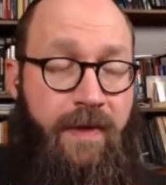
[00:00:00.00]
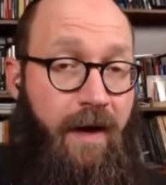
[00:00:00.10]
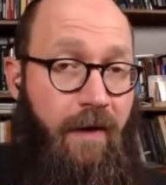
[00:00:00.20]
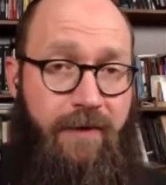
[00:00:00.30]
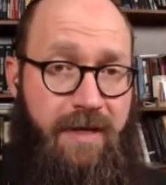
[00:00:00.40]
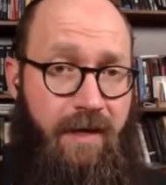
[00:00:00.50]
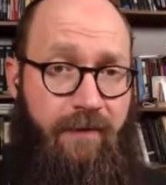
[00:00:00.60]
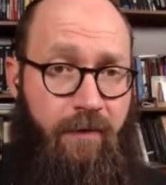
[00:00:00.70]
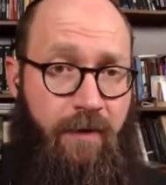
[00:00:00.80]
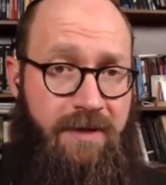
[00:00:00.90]
The other side
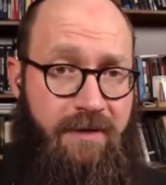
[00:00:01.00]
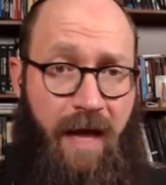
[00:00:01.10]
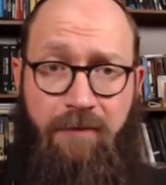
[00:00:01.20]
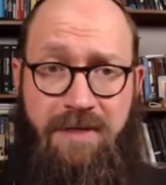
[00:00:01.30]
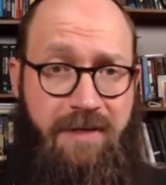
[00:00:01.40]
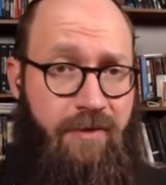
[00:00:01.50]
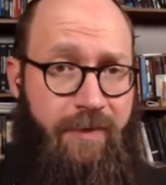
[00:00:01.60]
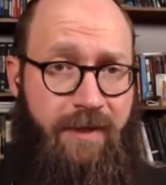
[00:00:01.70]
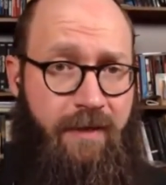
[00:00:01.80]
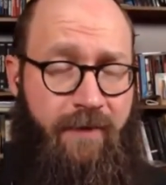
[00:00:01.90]
of it was I was
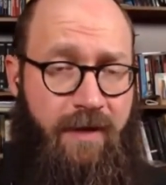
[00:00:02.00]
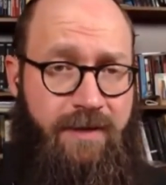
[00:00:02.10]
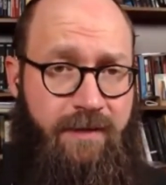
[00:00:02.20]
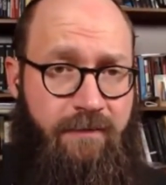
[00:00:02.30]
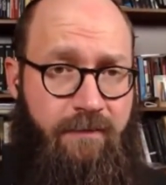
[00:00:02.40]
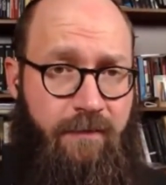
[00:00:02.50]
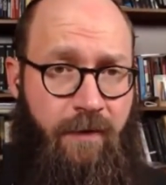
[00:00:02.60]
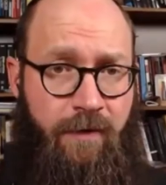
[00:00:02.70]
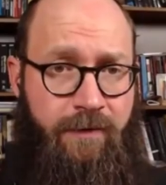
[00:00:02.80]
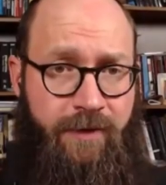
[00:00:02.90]
consuming a lot of content
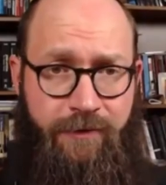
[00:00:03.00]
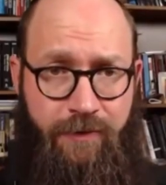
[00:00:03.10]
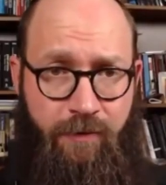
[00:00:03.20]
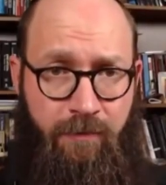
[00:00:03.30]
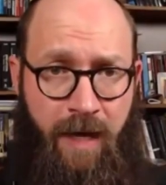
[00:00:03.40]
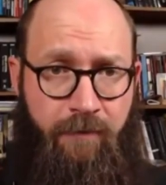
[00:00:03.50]
on YouTube.